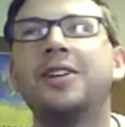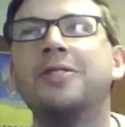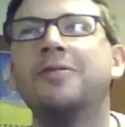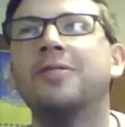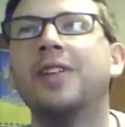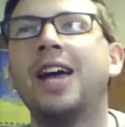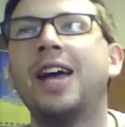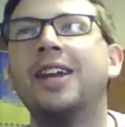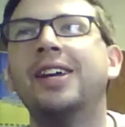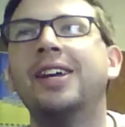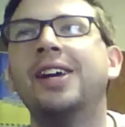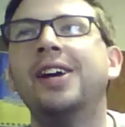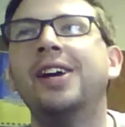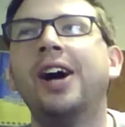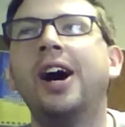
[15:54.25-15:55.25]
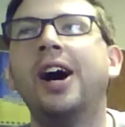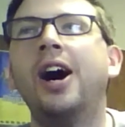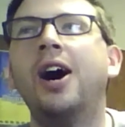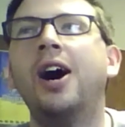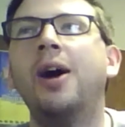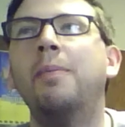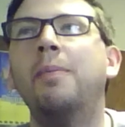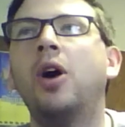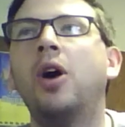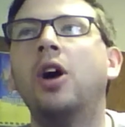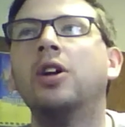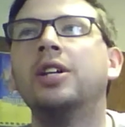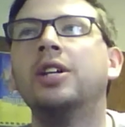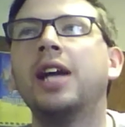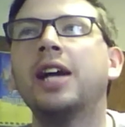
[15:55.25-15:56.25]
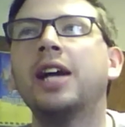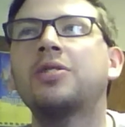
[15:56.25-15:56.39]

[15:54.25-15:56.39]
for that. Um, our next